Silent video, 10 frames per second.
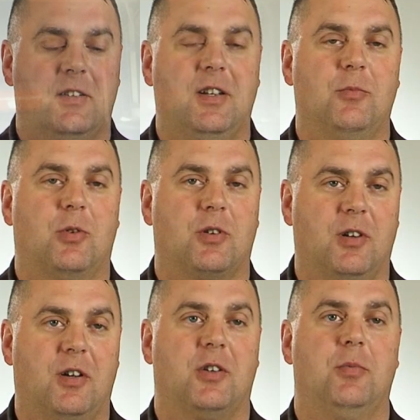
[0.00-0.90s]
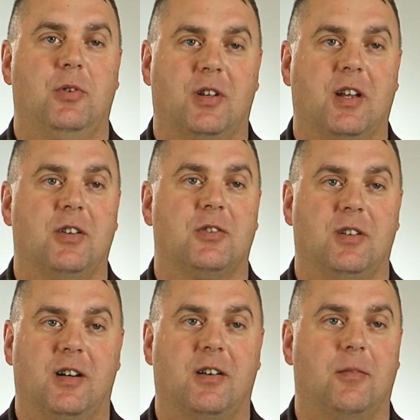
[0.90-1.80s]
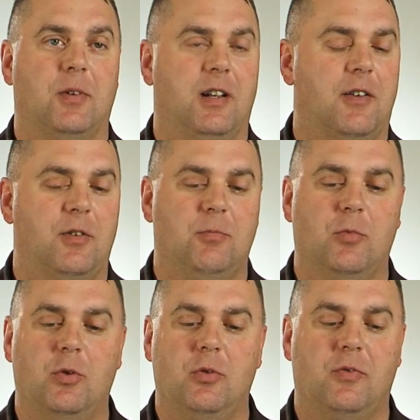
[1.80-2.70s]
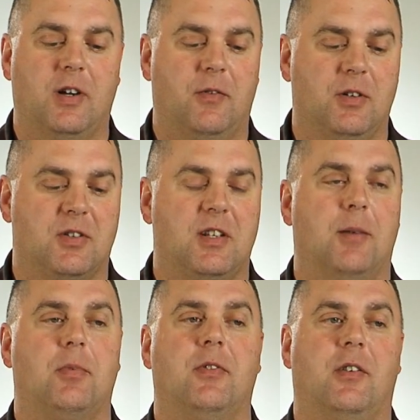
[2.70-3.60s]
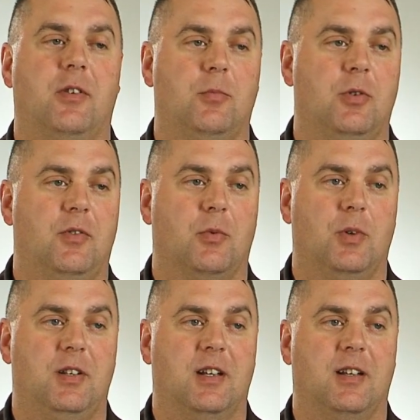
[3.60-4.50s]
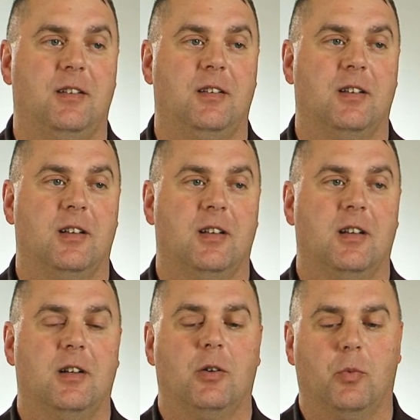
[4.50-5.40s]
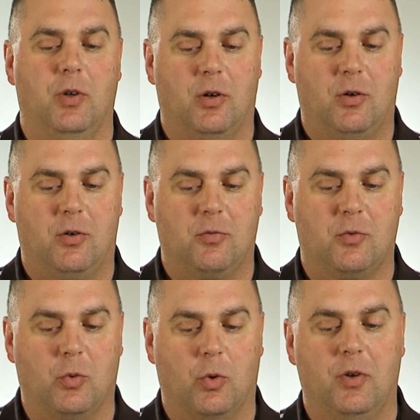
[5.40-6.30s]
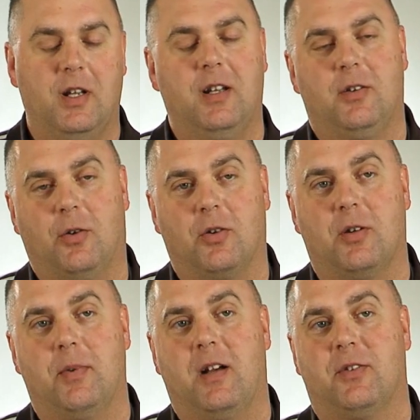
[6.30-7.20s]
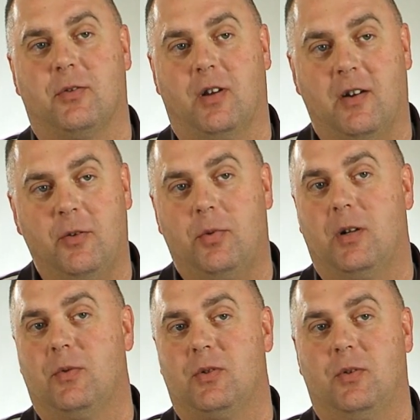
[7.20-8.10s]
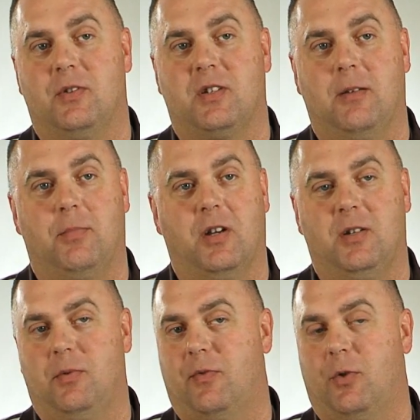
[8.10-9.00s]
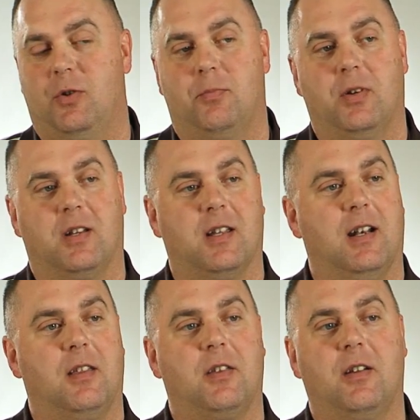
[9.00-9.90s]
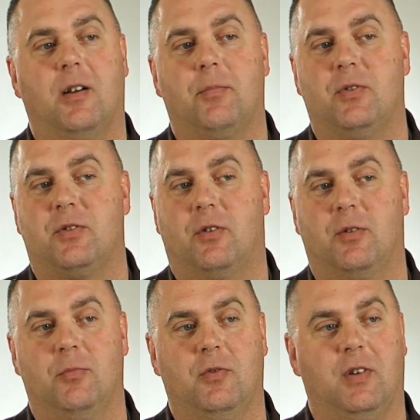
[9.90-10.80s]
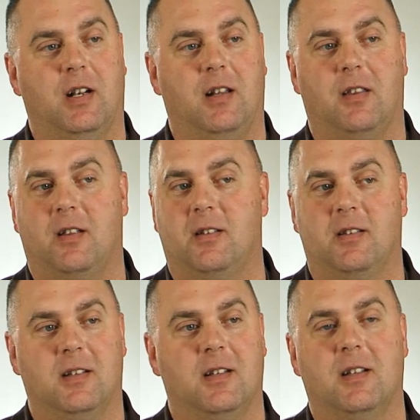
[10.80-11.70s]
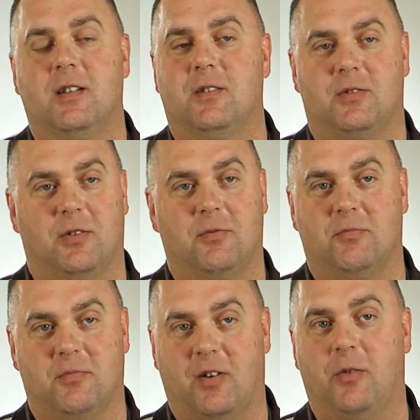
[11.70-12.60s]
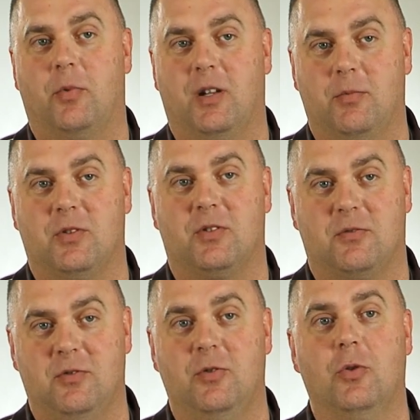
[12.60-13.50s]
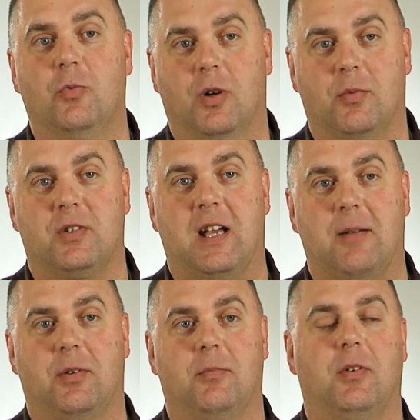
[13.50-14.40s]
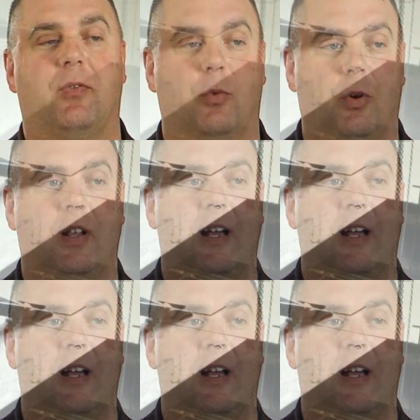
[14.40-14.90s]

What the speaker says: of teamwork, a lot of communication there. I mean, every move, every step of every move that we did, we all coordinated, talked about, so everybody was on the same page before you picked anything up and started moving anything. So everybody knew what was happening before it